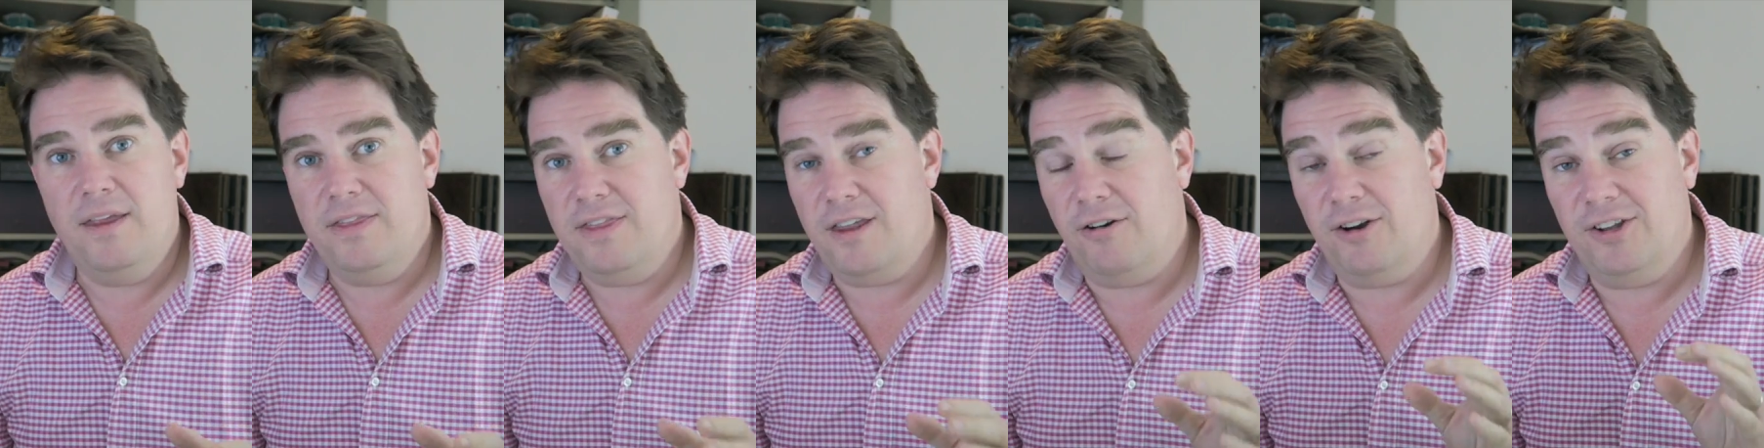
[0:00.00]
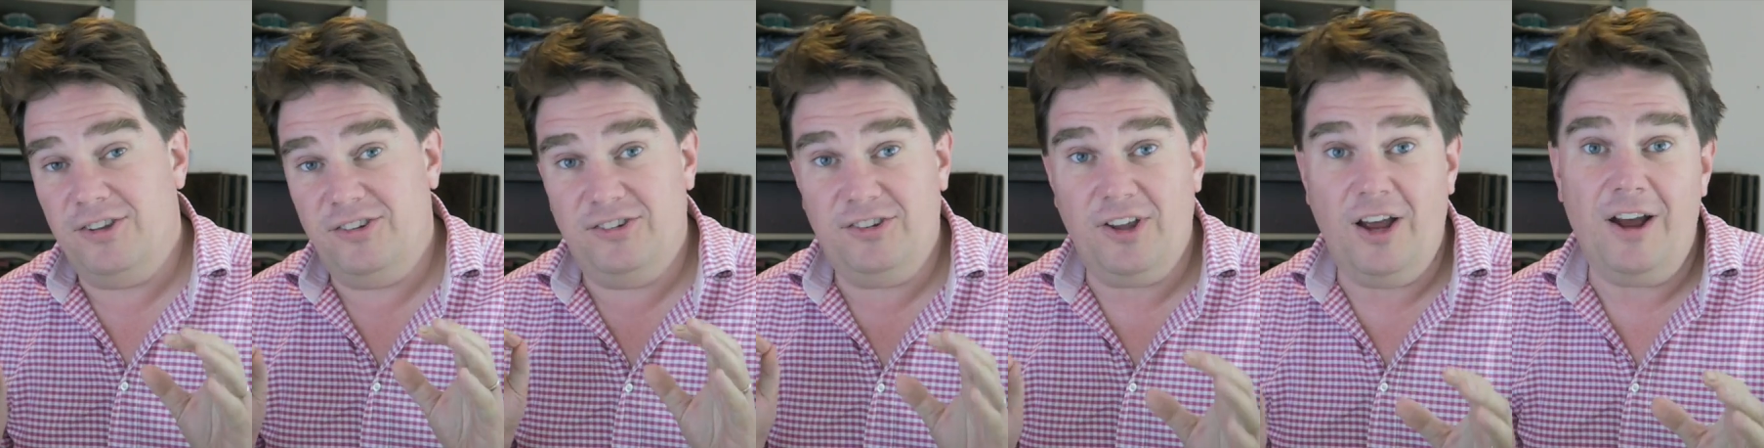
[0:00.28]
There
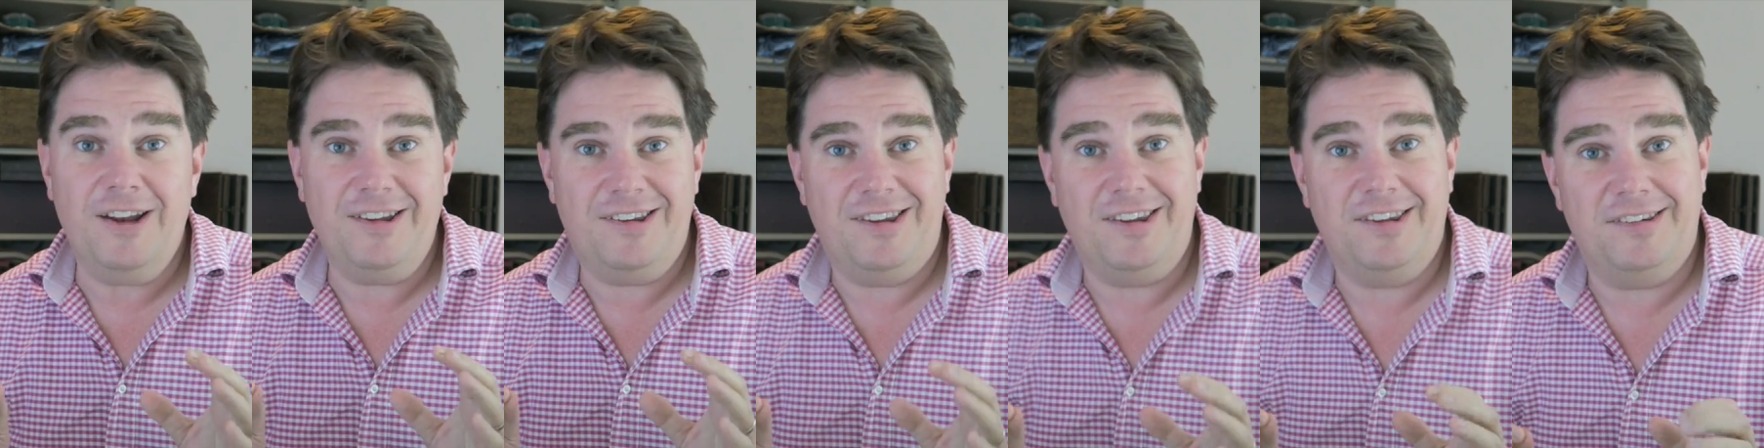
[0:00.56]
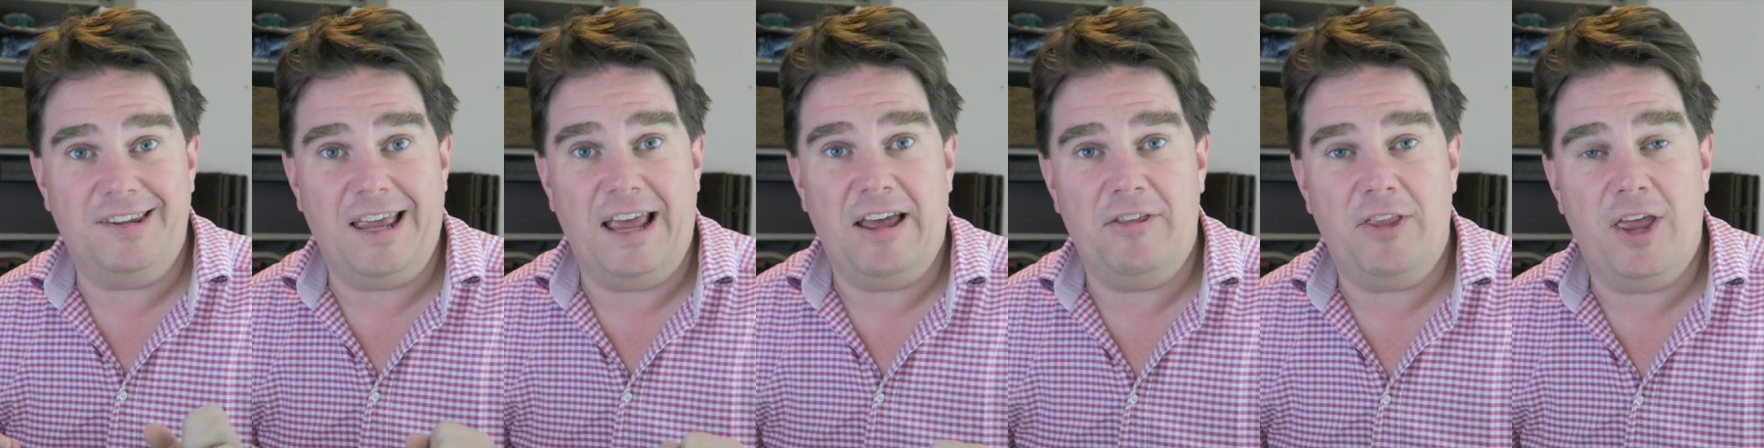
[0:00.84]
are
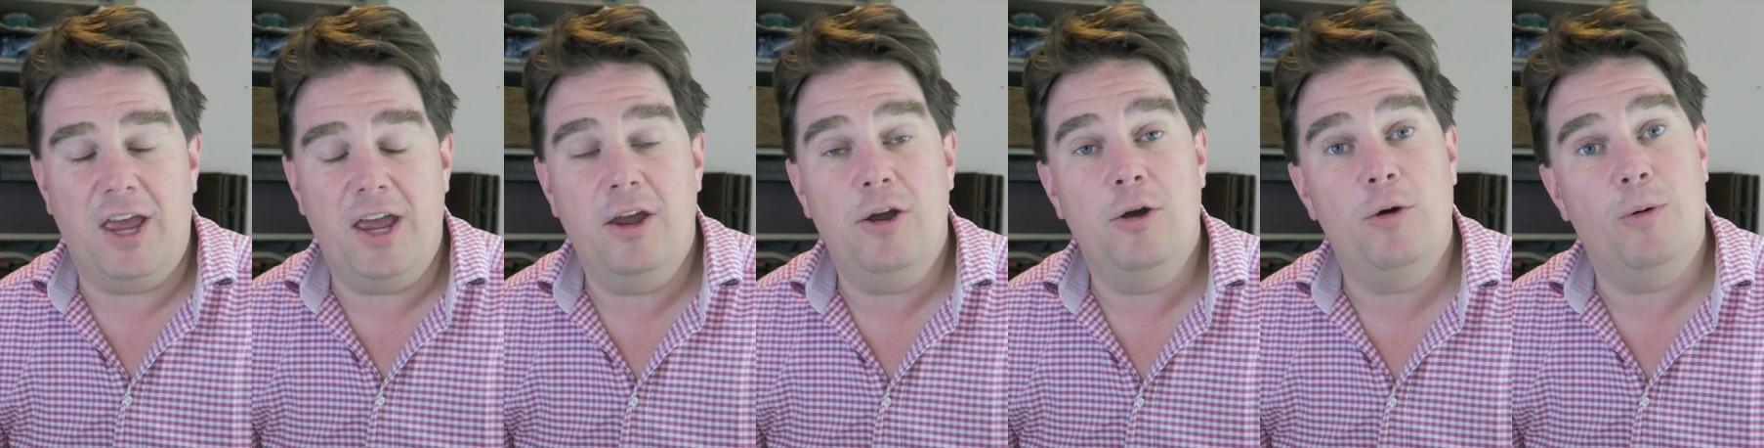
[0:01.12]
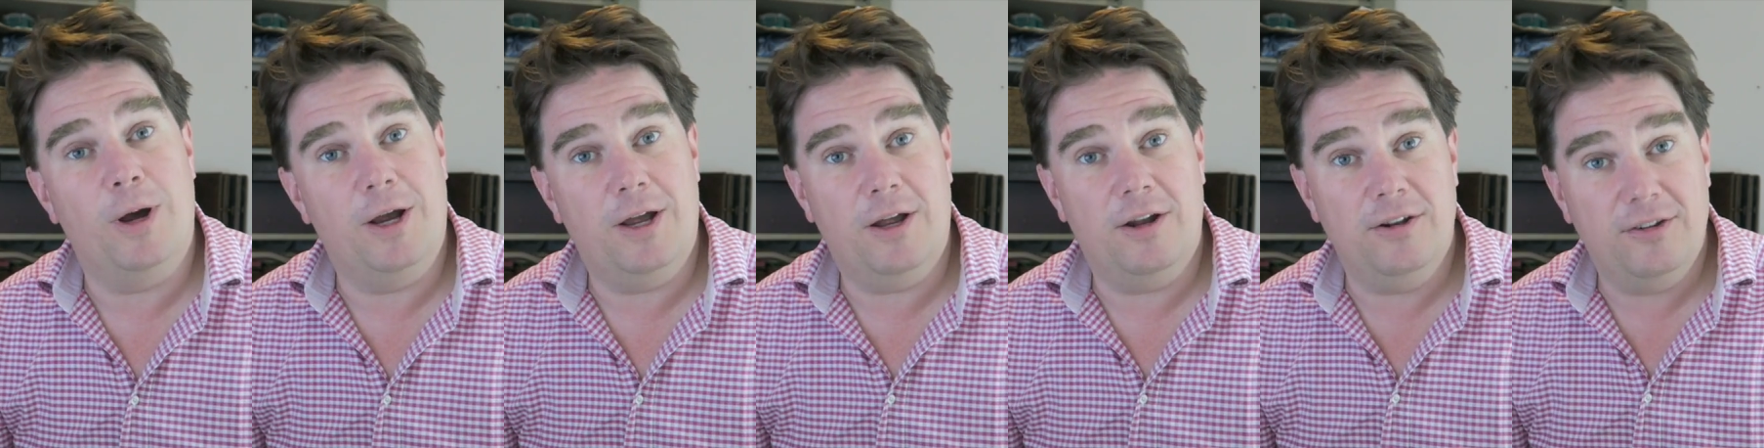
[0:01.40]
scientists out there
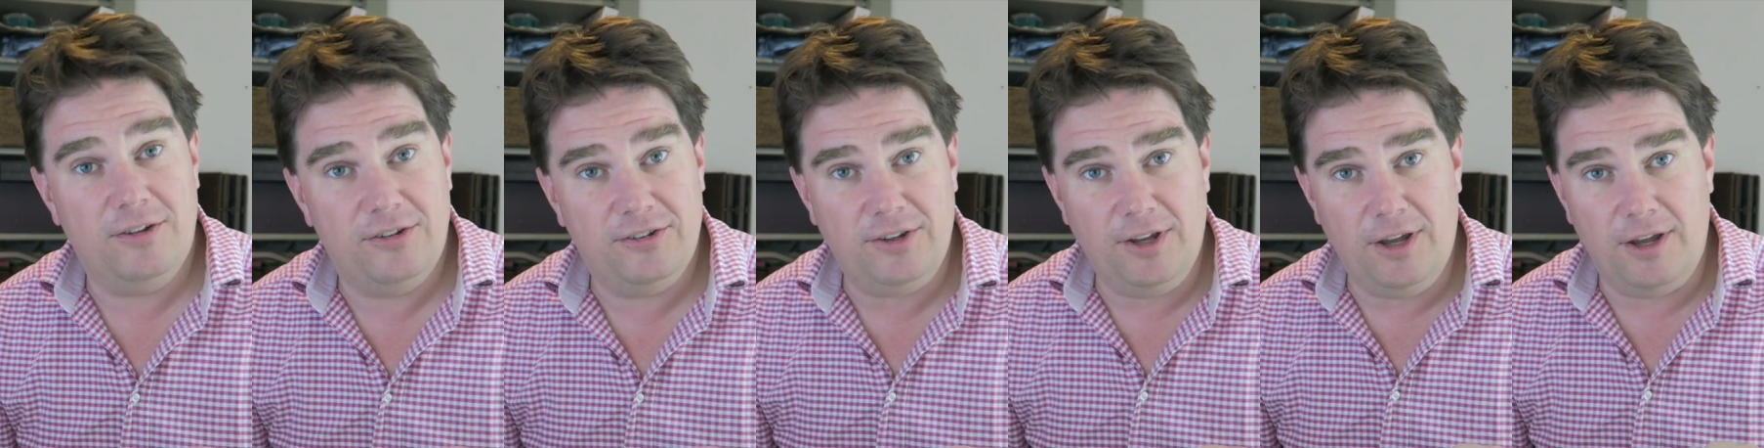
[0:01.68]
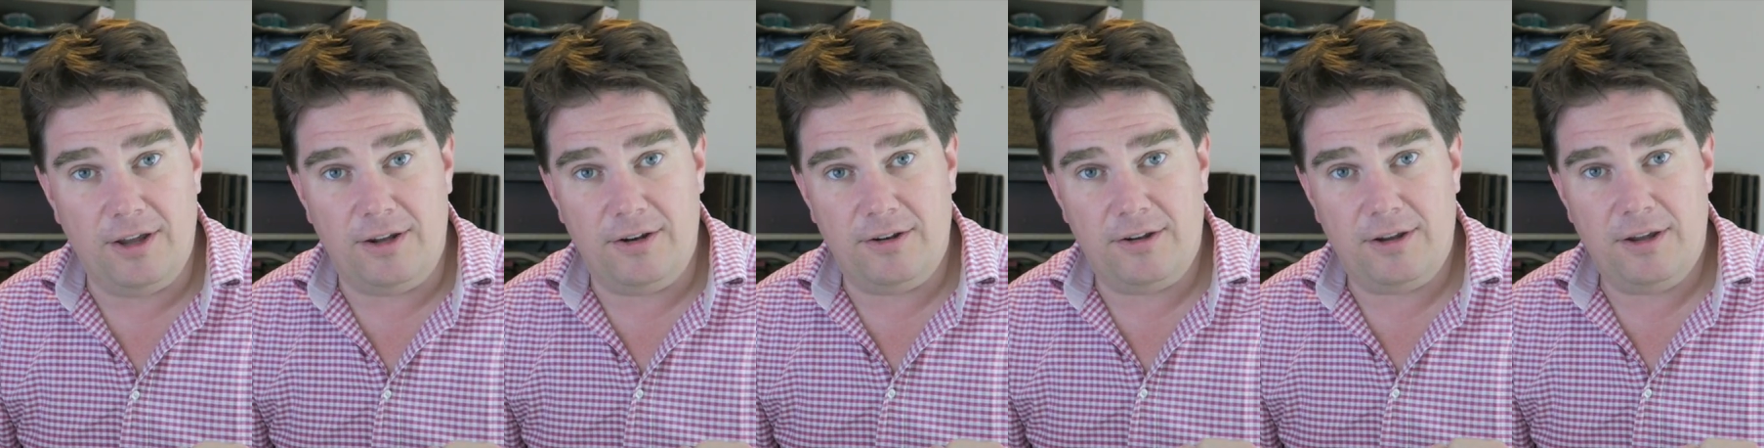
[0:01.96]
who are
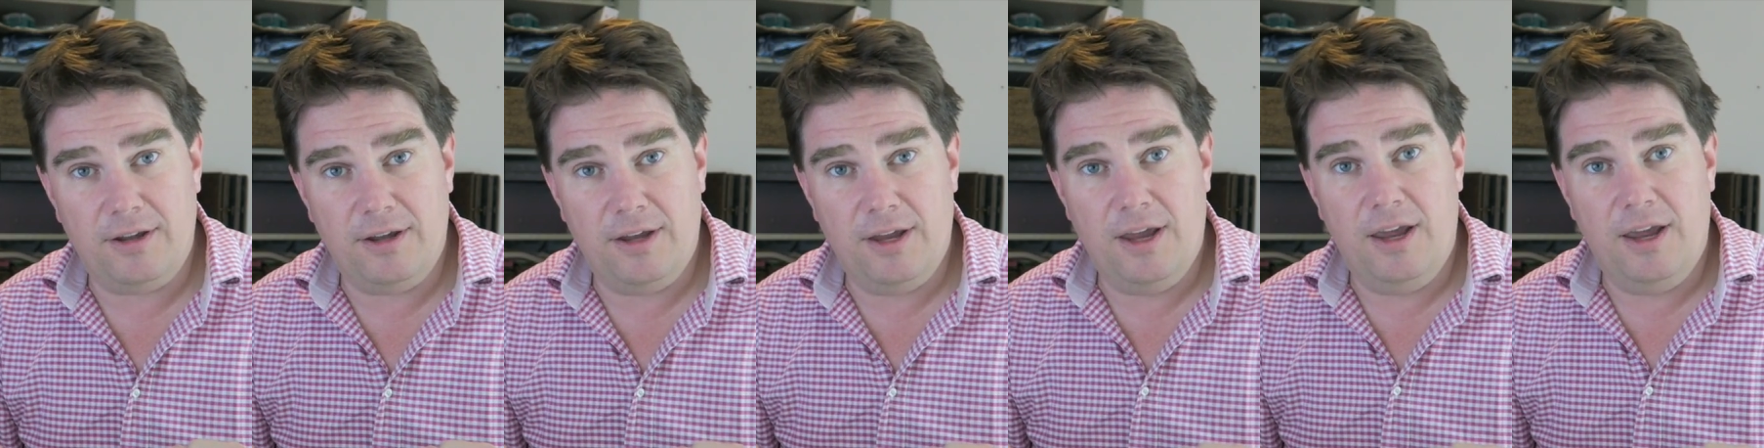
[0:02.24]
concerned